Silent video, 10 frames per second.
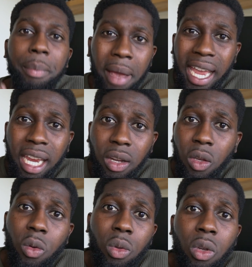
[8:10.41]
paying
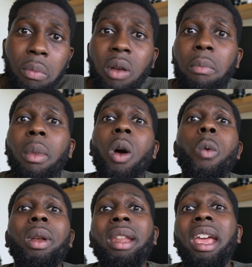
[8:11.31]
you to
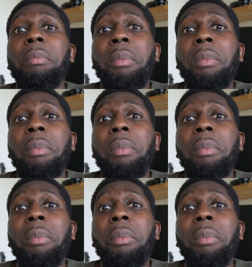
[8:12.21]
promote their